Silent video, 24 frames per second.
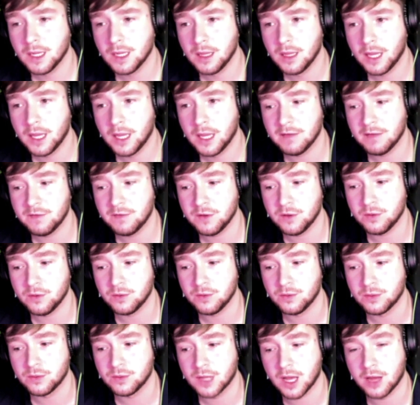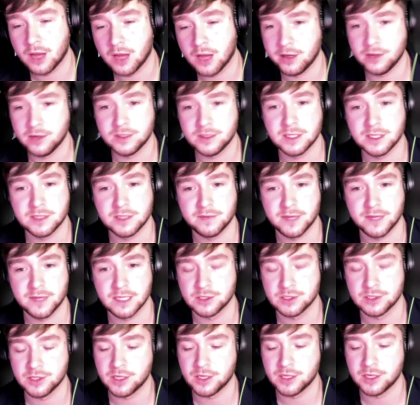if you can't notice
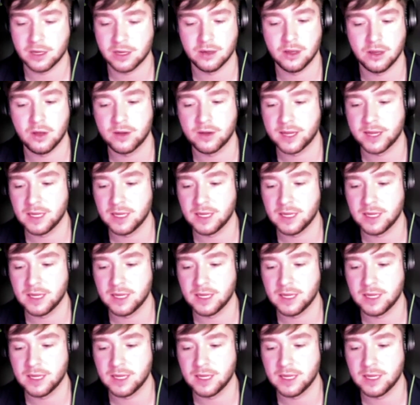things, you can't log